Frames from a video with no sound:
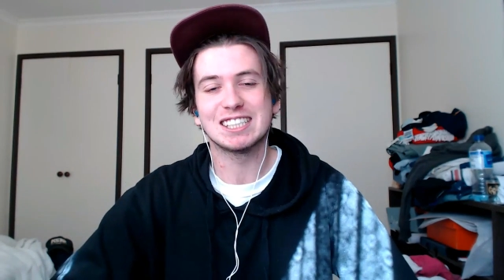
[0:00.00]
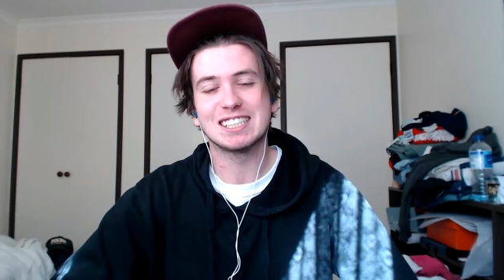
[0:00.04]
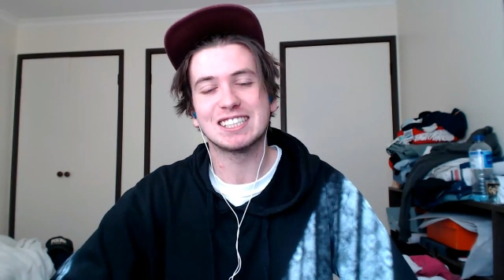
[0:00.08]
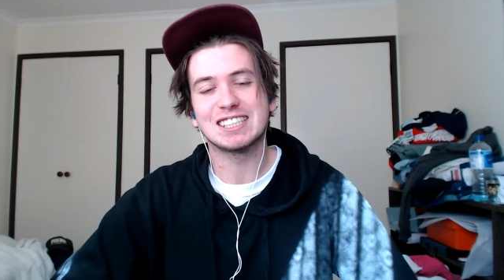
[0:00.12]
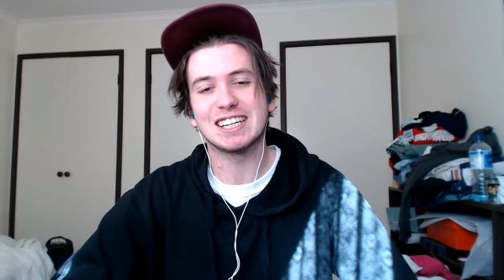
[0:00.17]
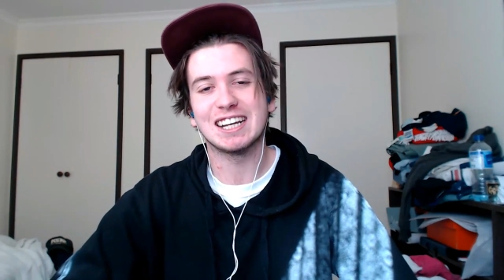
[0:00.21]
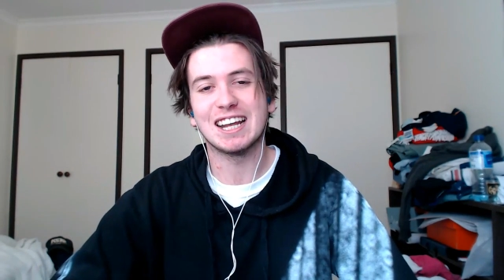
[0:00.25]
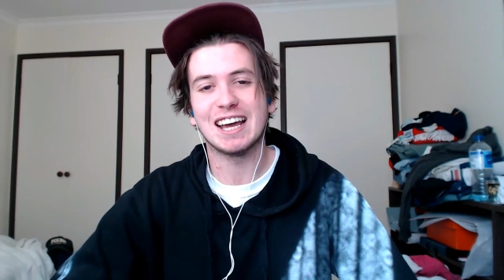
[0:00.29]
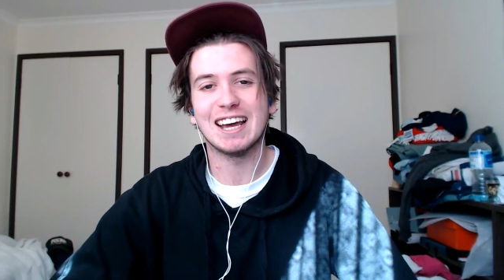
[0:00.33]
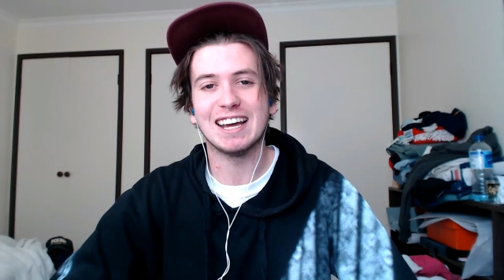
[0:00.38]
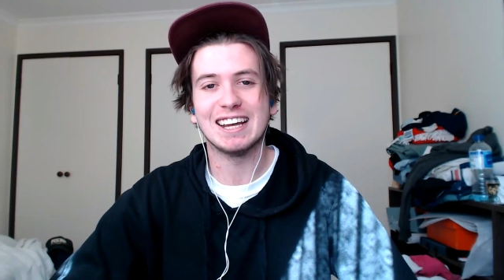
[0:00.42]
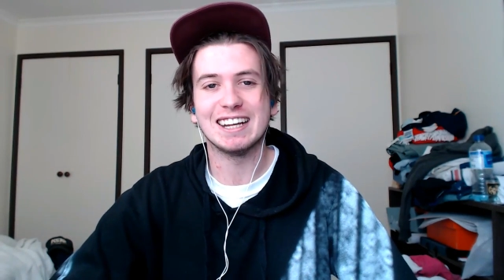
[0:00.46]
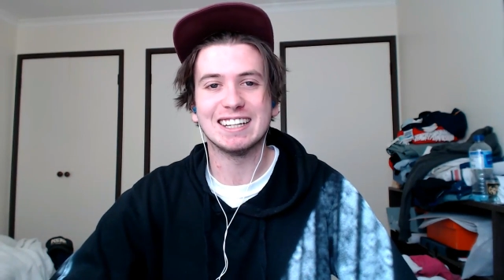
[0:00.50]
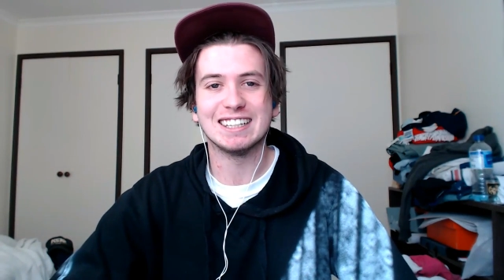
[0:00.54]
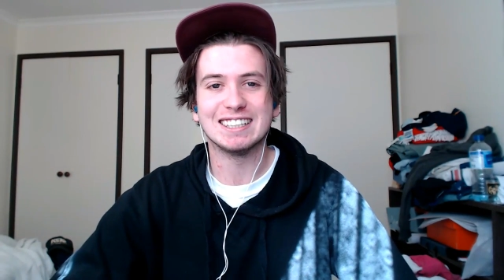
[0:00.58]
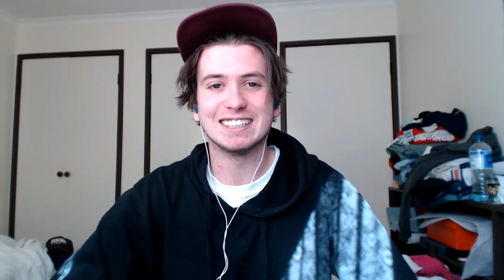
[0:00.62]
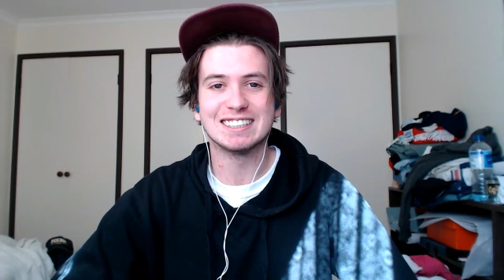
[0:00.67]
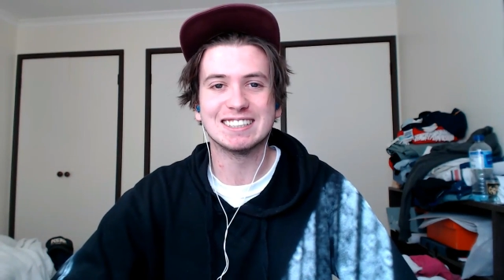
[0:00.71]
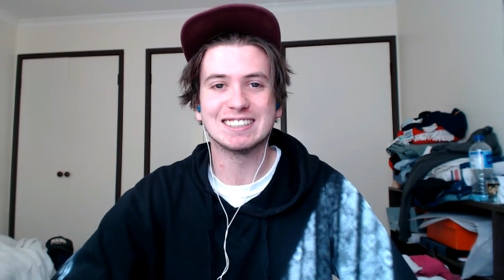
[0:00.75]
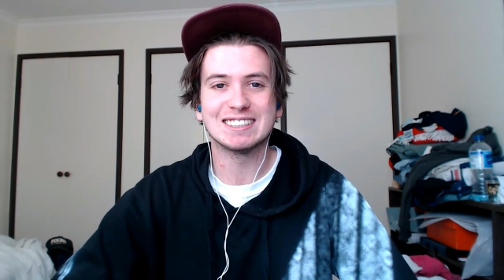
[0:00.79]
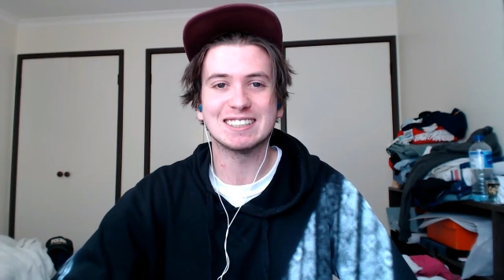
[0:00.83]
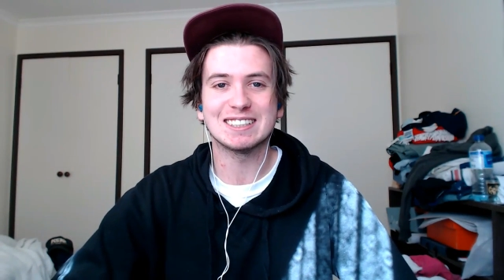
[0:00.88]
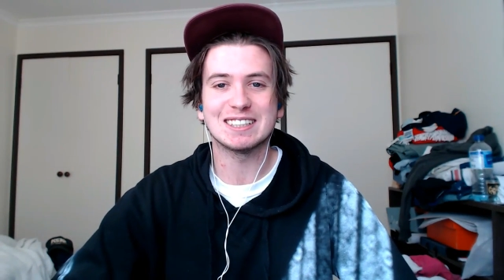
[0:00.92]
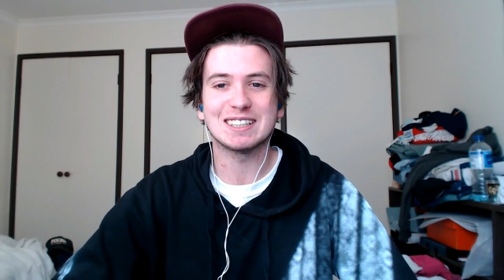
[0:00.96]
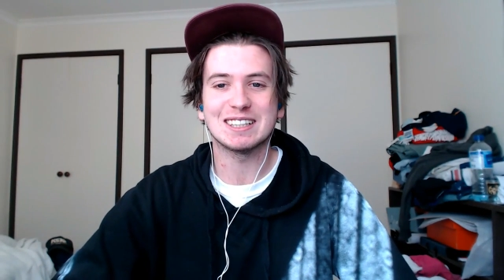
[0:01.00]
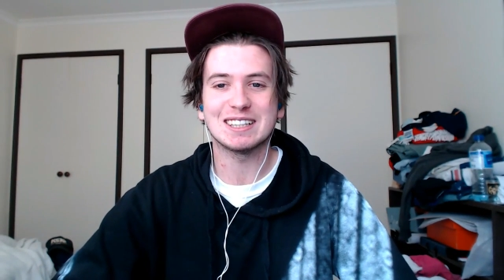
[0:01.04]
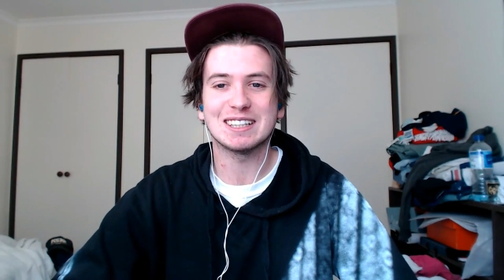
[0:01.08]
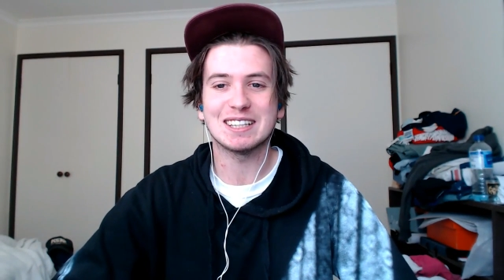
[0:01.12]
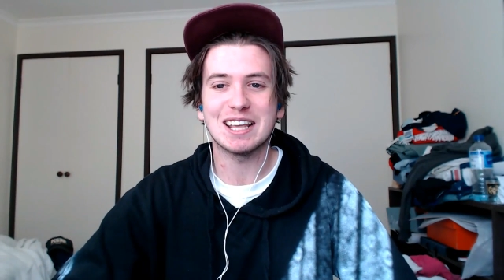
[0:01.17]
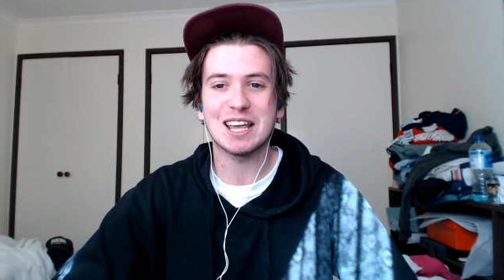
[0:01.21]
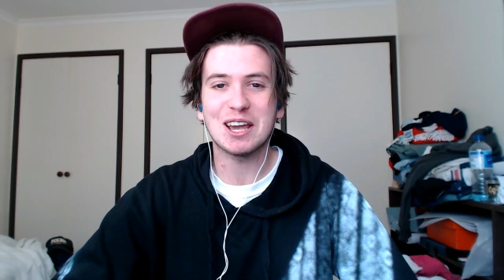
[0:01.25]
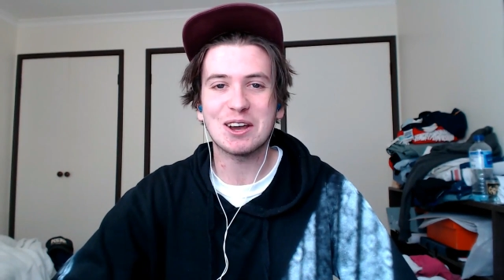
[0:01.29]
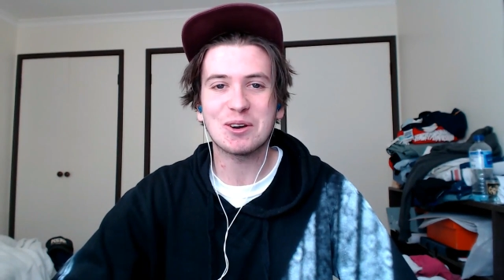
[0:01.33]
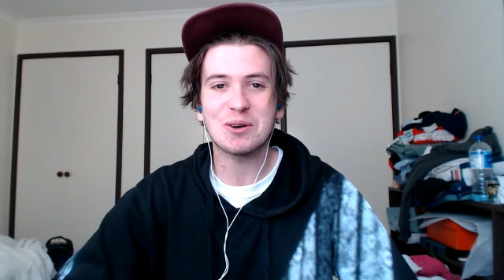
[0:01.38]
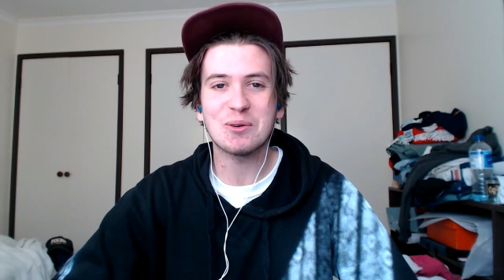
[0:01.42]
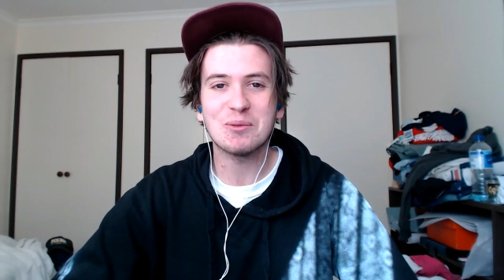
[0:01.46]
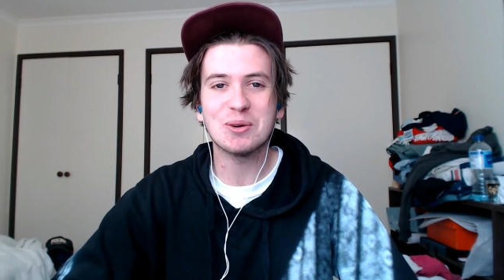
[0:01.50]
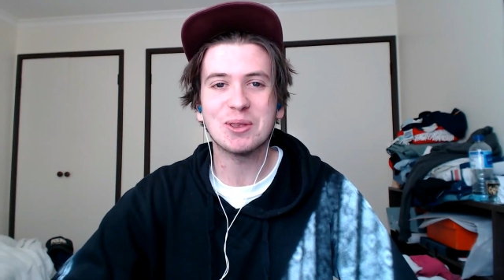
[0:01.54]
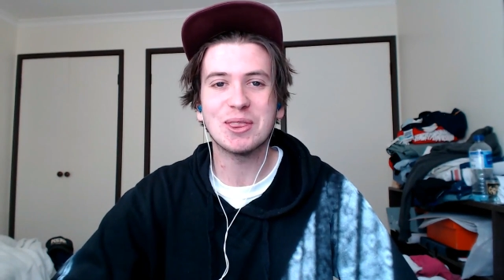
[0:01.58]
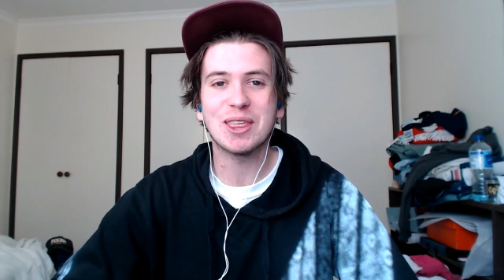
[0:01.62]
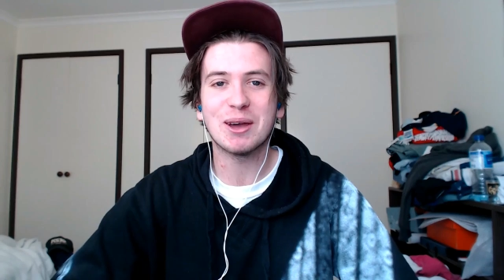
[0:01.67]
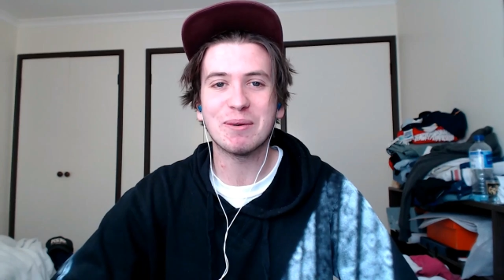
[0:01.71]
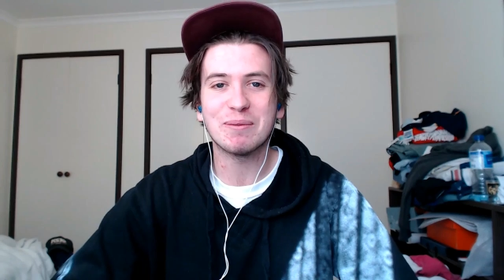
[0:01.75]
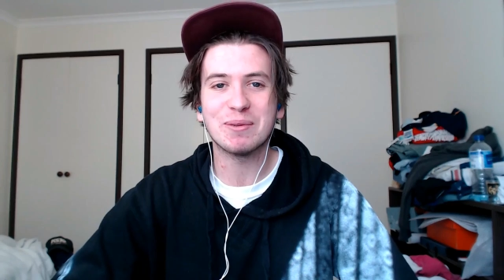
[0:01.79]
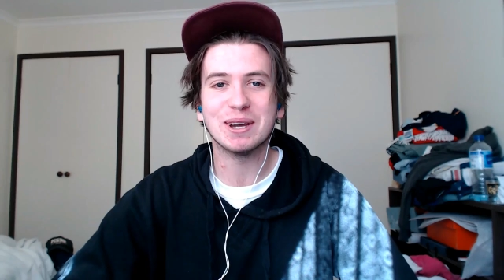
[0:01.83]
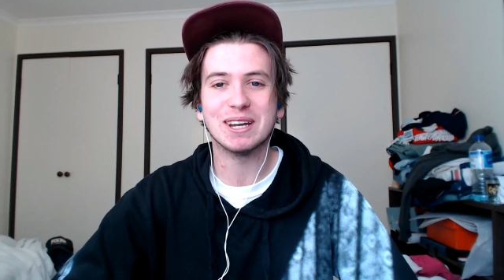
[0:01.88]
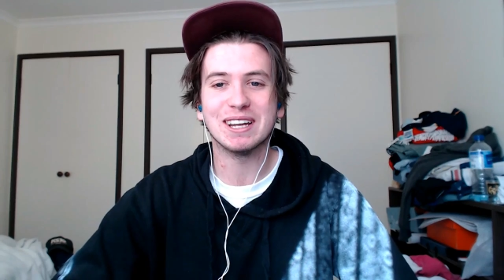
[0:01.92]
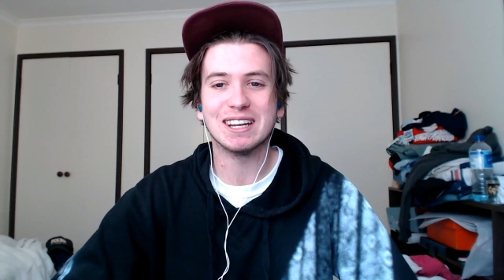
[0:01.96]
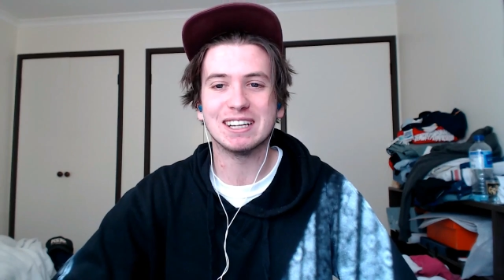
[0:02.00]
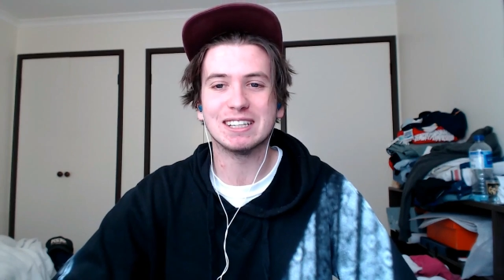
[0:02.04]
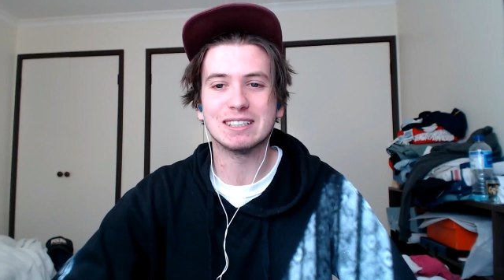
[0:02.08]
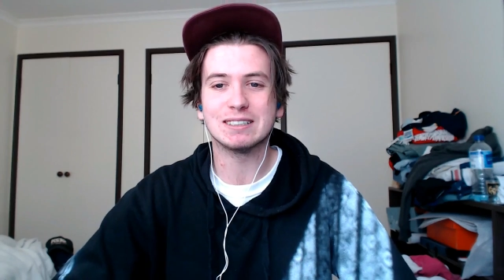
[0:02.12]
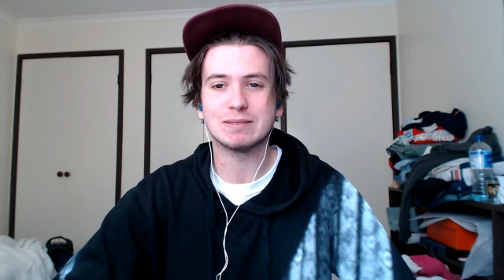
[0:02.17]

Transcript: today. How good would that be?